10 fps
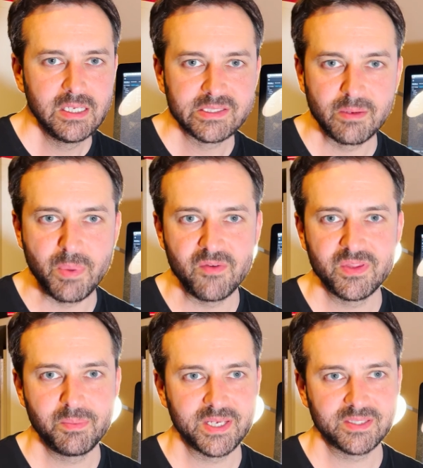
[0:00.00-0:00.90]
So both of
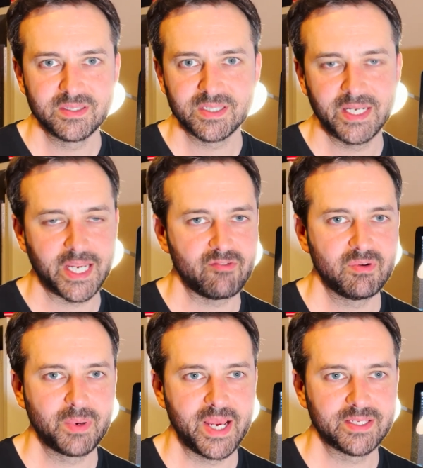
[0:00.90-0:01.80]
the pistons are going to get
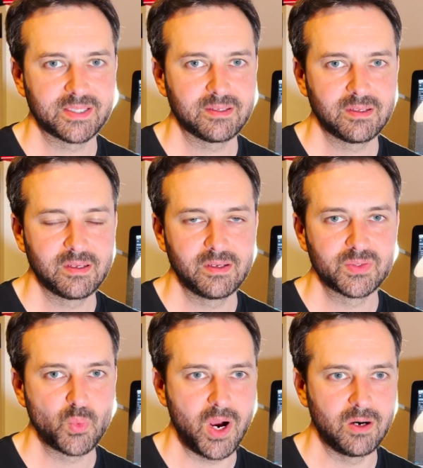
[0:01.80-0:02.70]
replaced
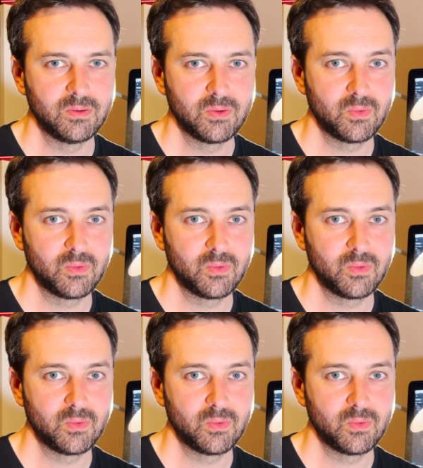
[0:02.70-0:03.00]
as well,